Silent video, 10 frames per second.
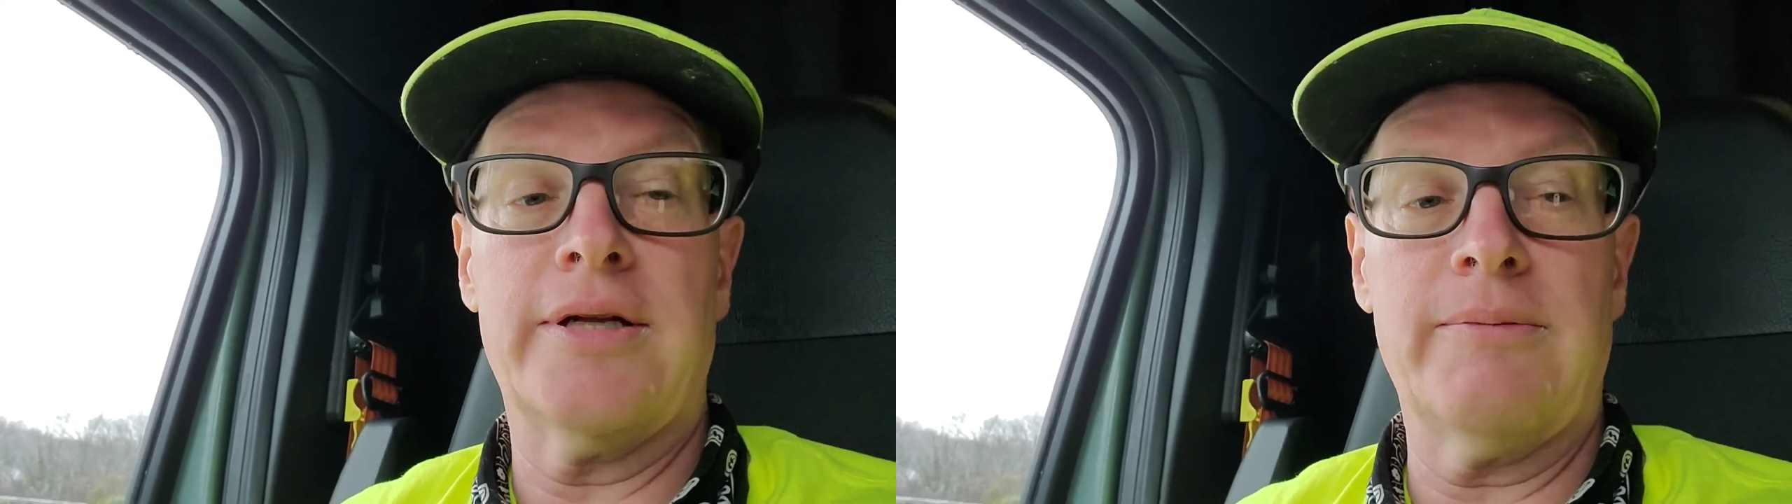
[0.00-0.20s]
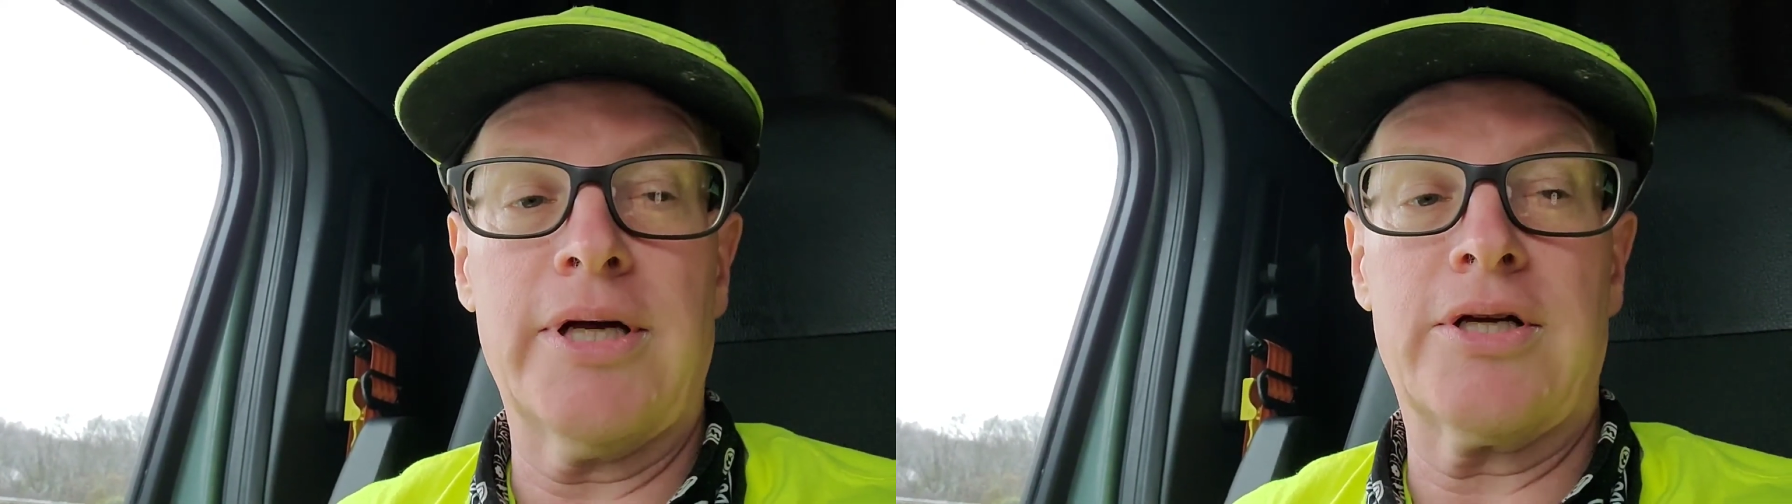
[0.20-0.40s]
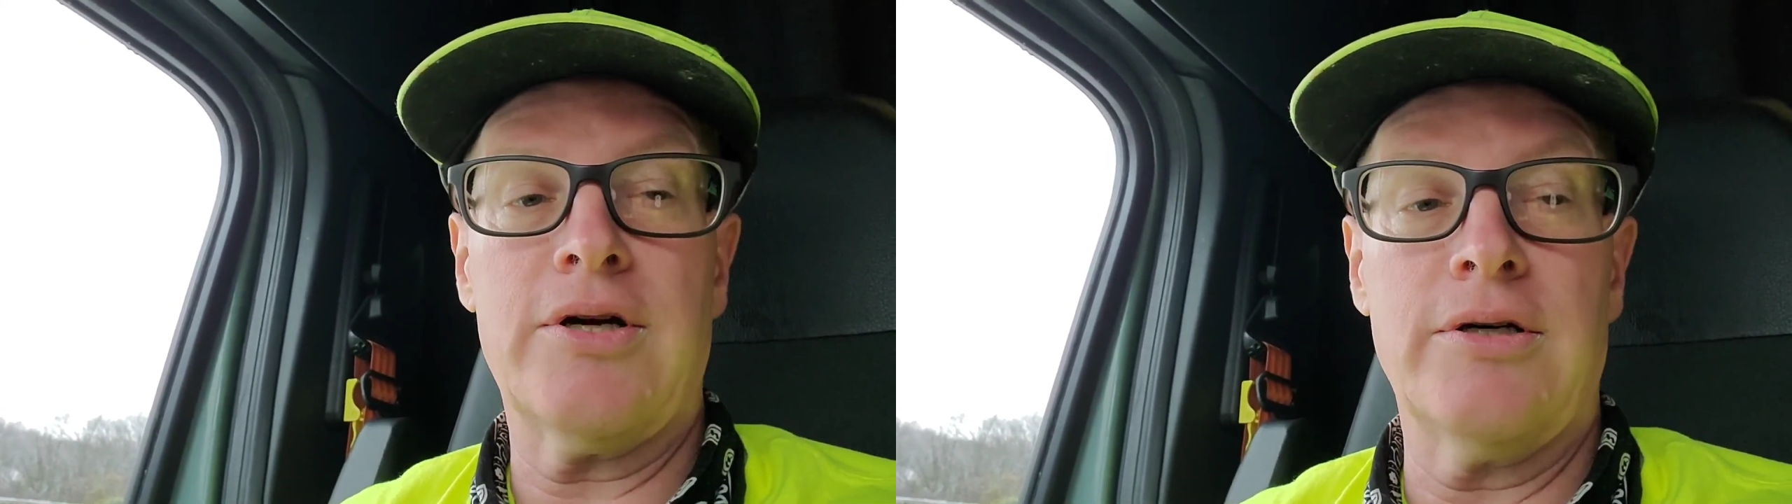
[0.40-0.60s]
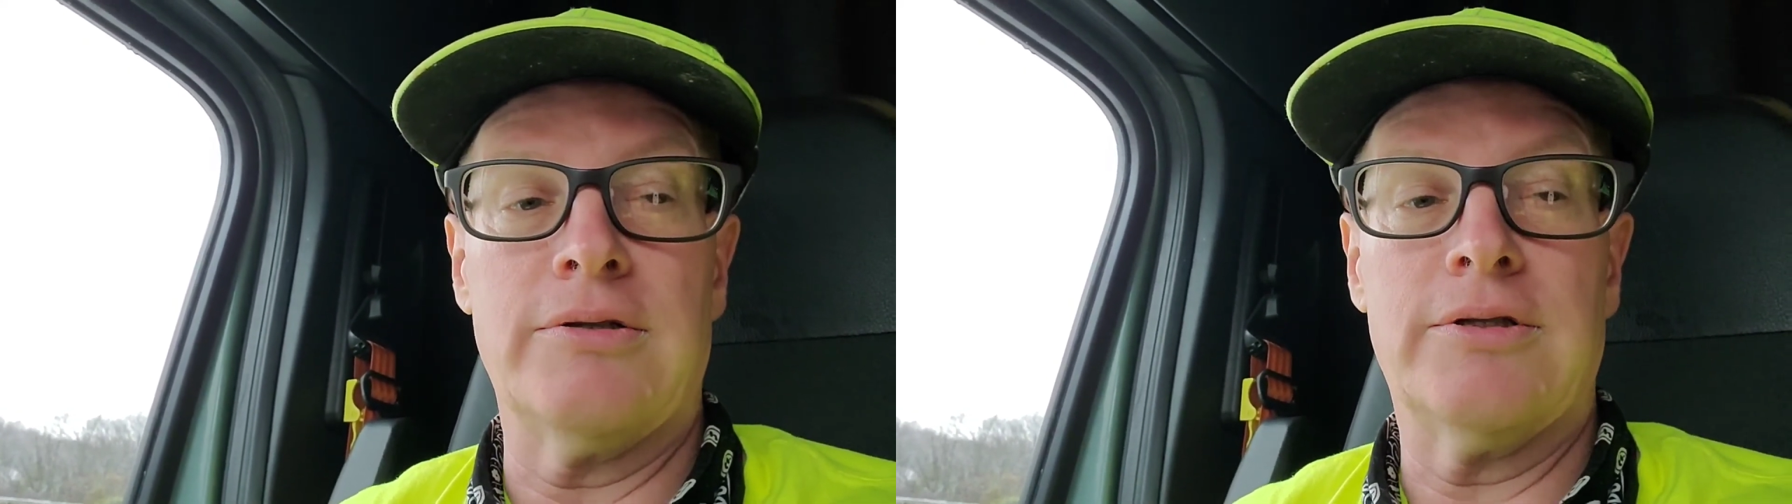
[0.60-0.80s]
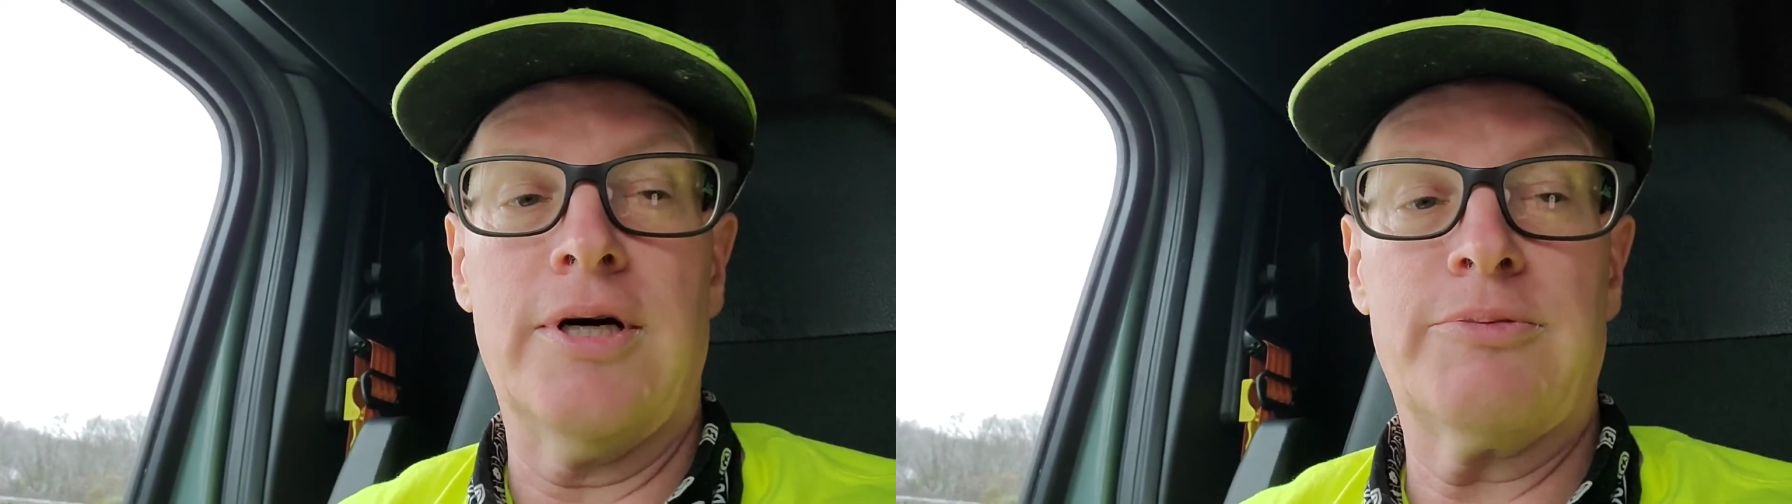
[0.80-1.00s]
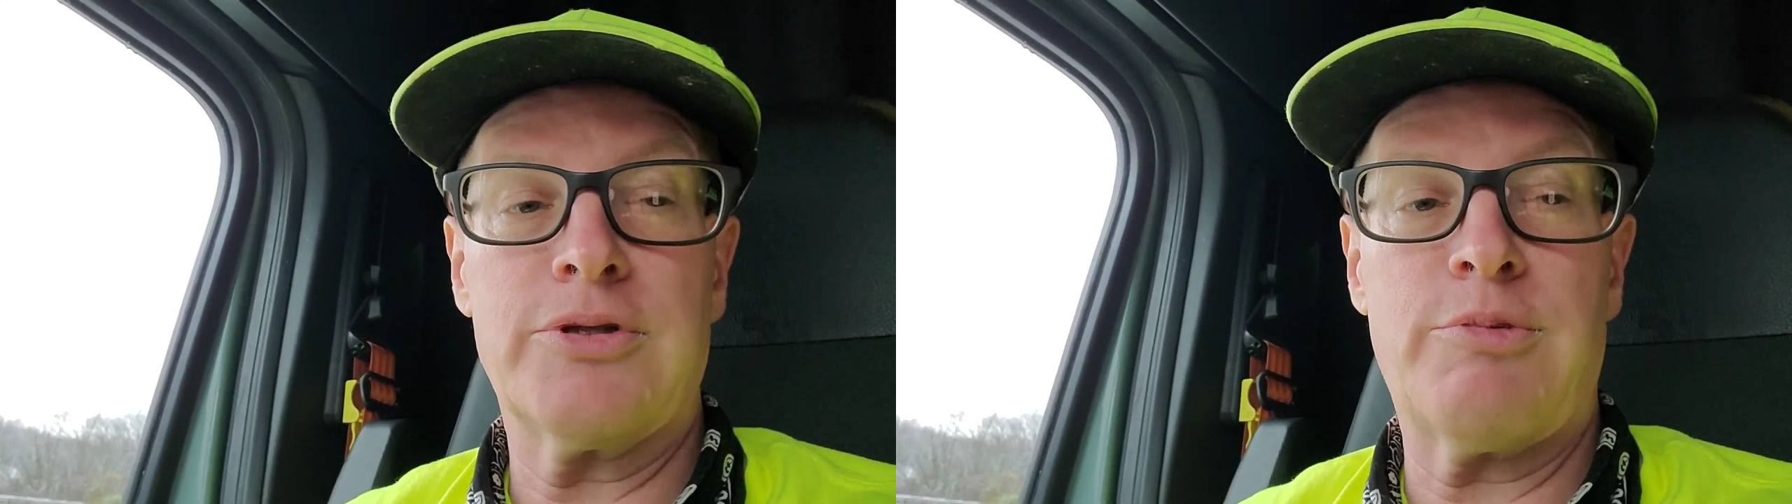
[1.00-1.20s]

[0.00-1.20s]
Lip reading: And I'm like, cool, hope there's